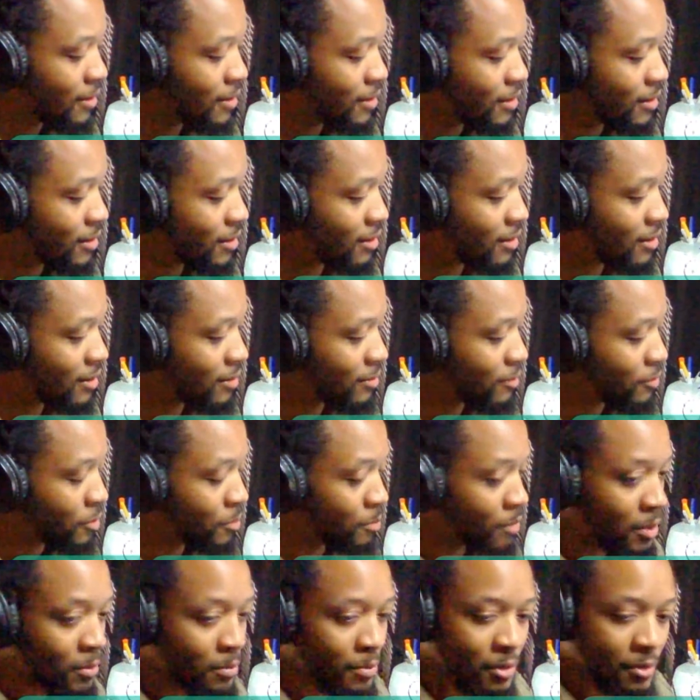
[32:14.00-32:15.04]

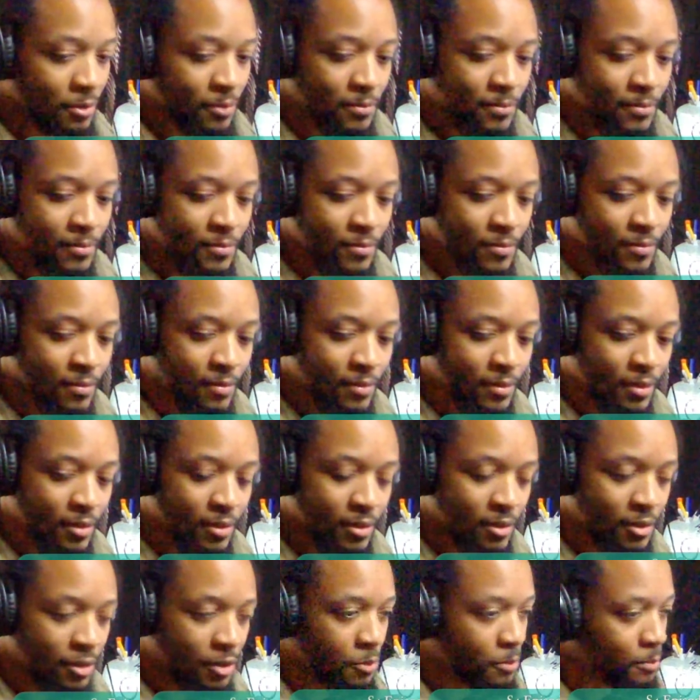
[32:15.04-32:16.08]
Remember,
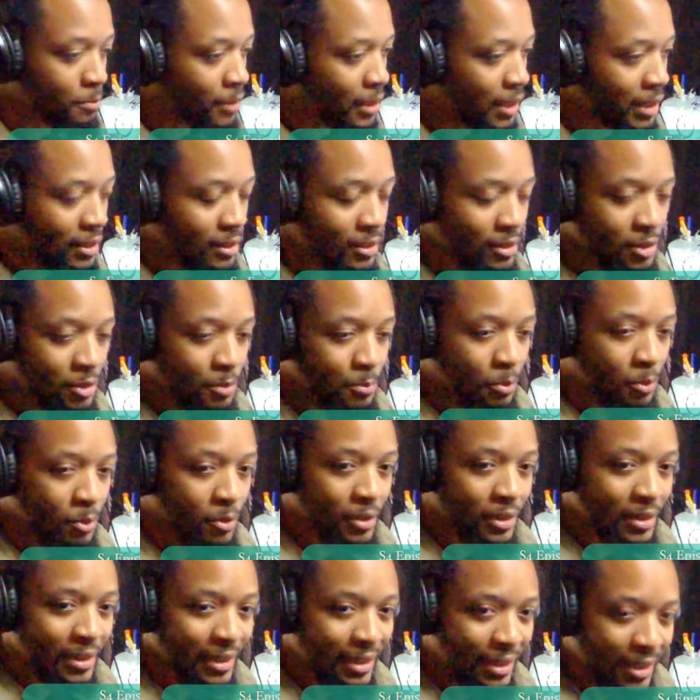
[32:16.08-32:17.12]
don't blindly
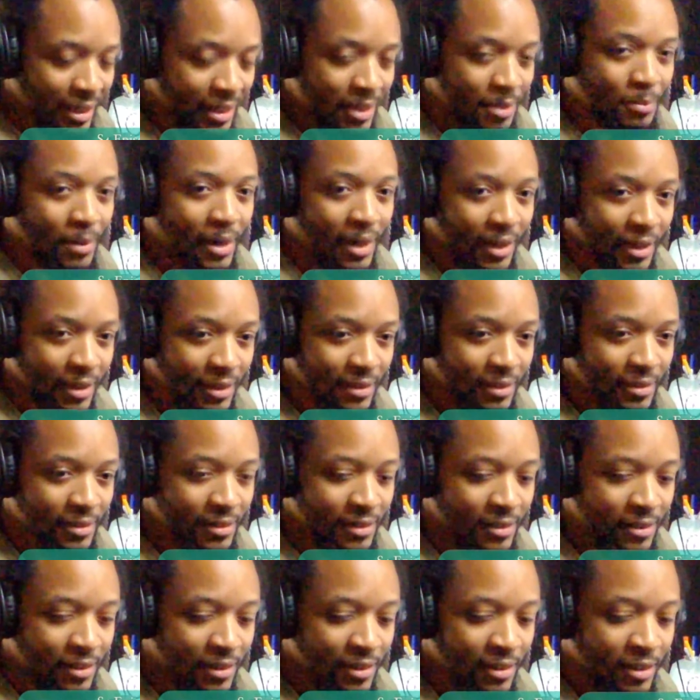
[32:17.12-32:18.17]
support anybody.
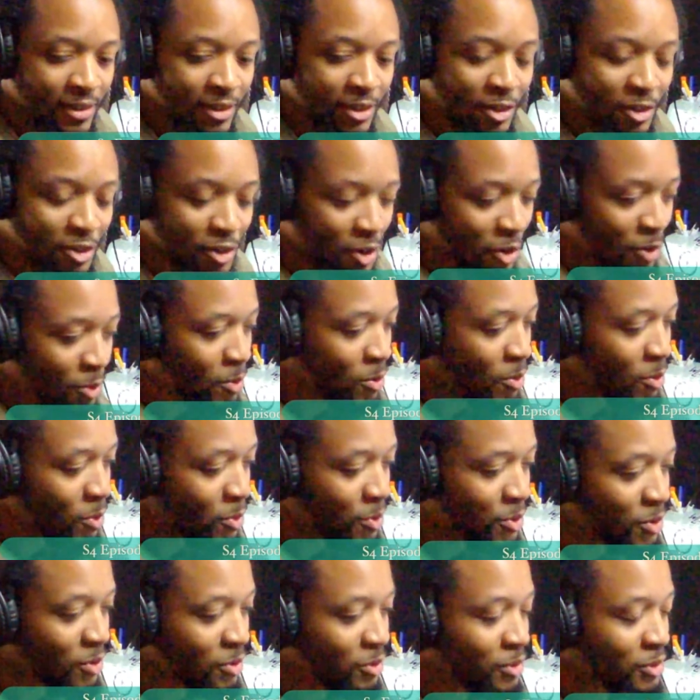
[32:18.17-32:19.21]
Know who
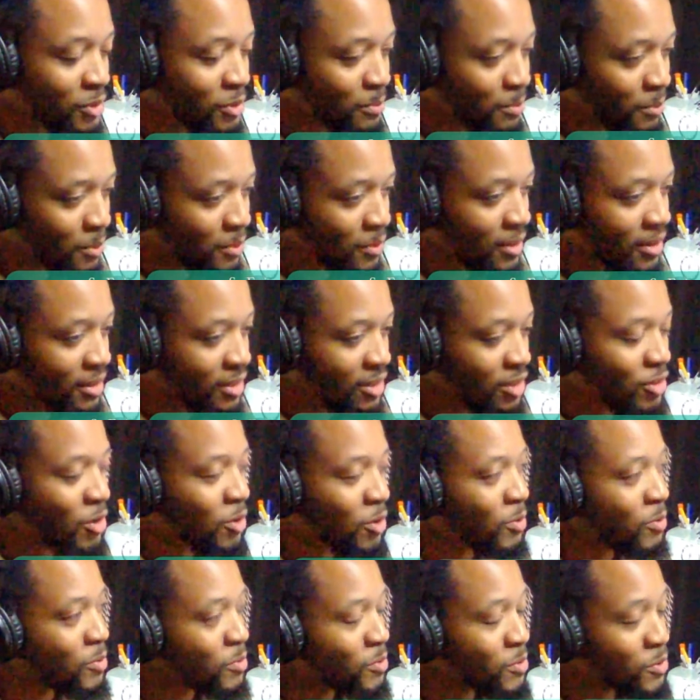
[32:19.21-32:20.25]
you're supporting.
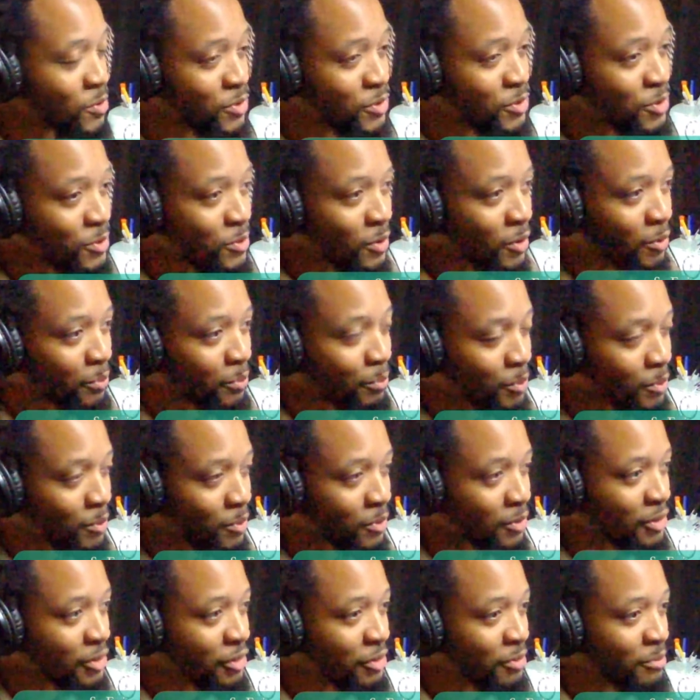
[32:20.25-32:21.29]
Know who you are
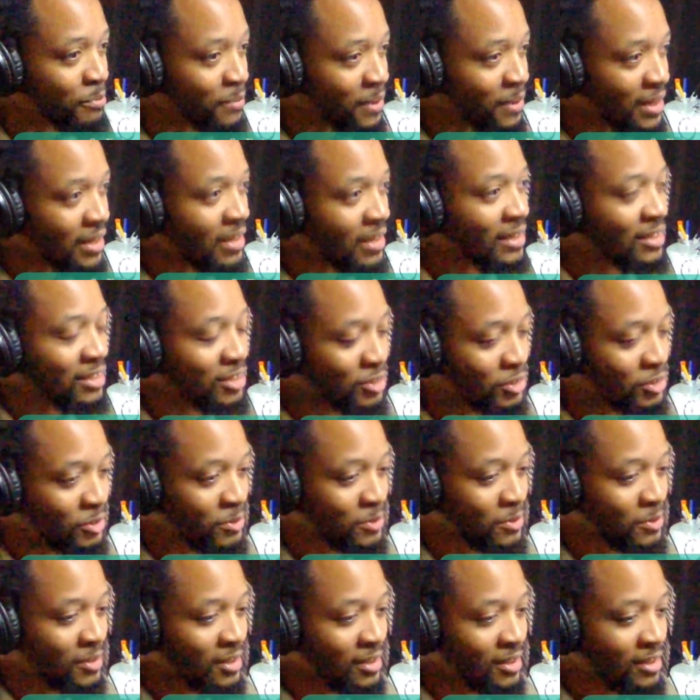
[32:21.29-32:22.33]
pouring your money into.
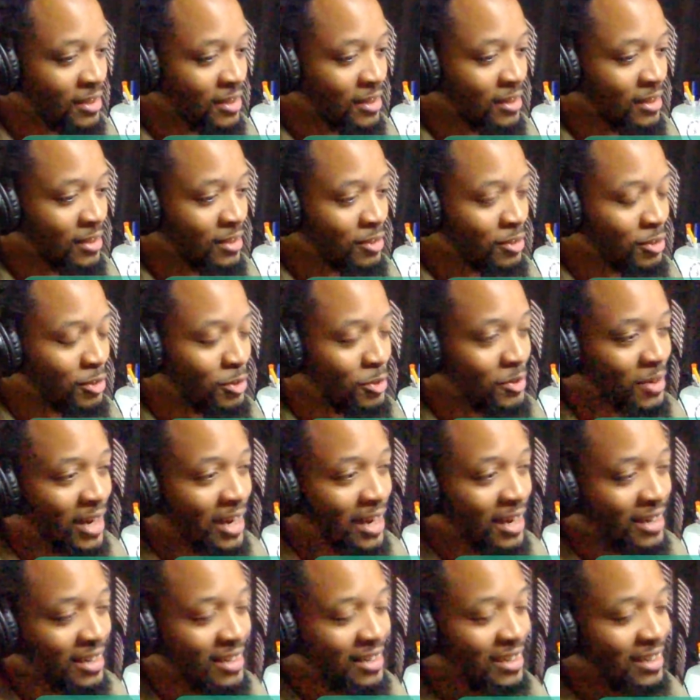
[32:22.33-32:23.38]
Do
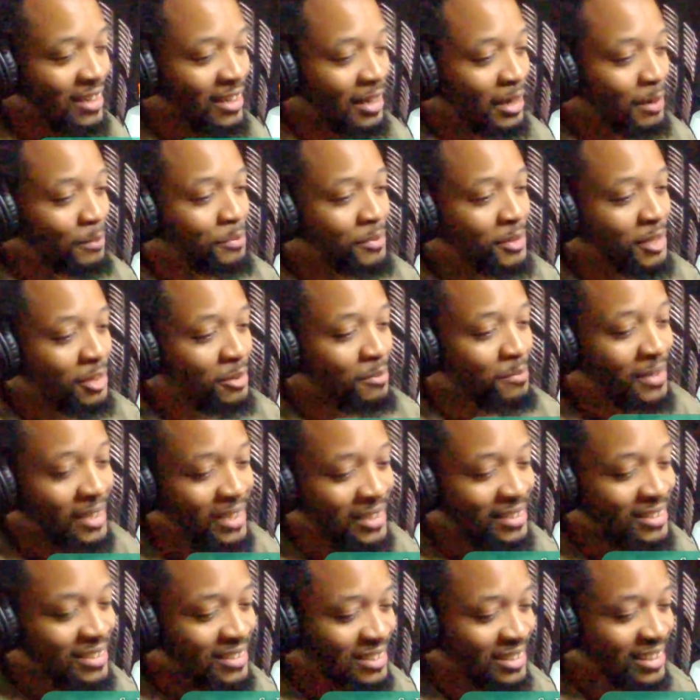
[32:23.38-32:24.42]
not help them
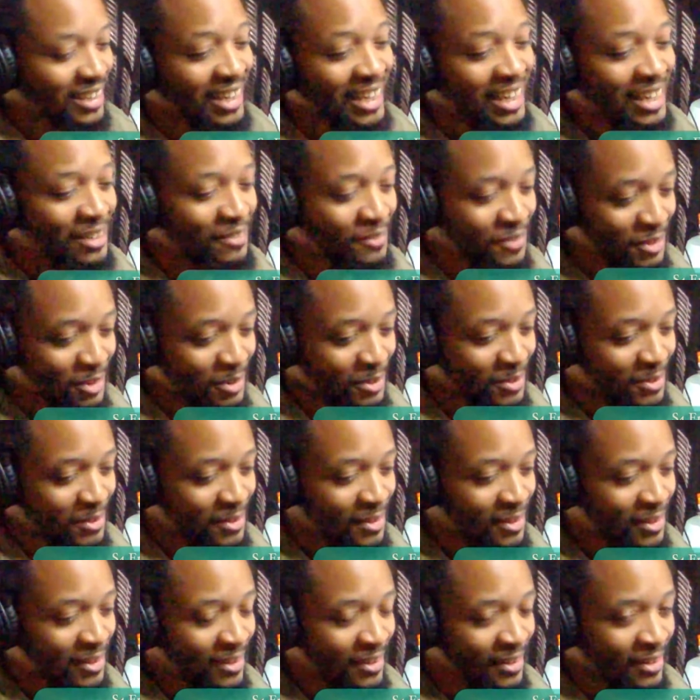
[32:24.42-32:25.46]
enslave you.
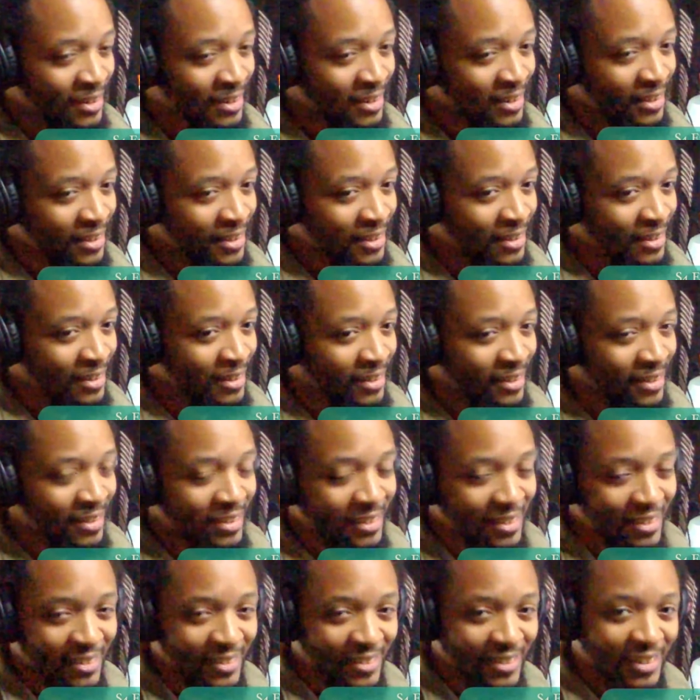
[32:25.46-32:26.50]

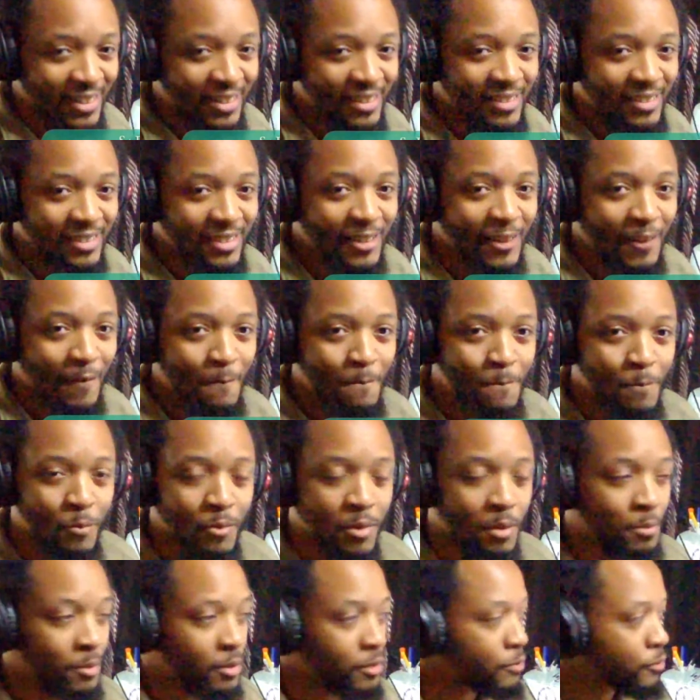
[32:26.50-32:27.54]
All right.
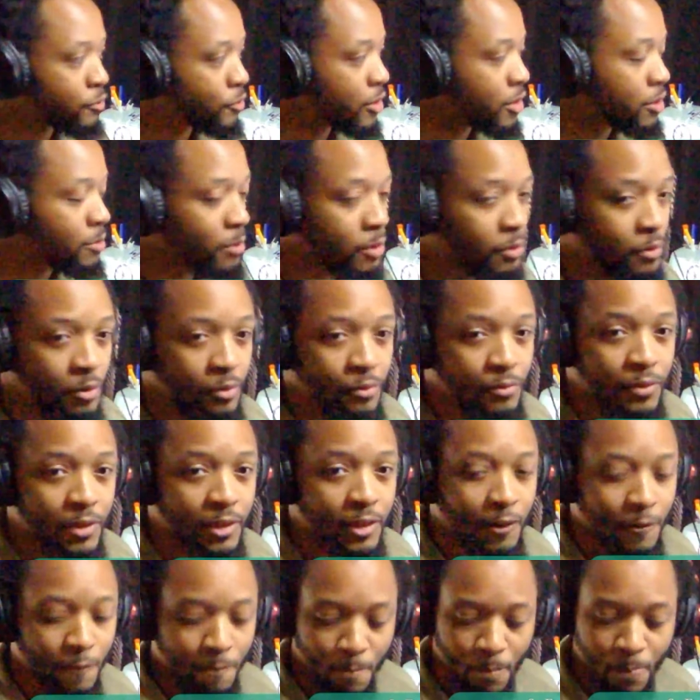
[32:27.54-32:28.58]
Remember, freedom over
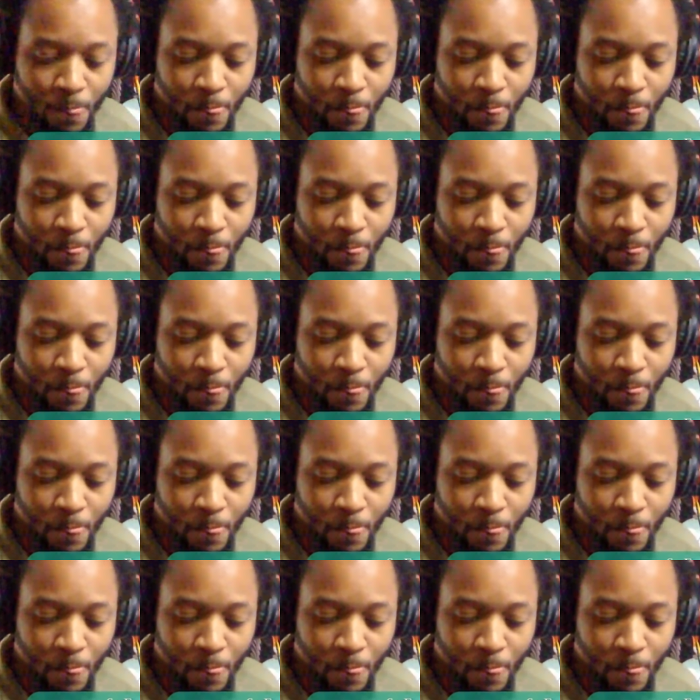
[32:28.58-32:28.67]
fear.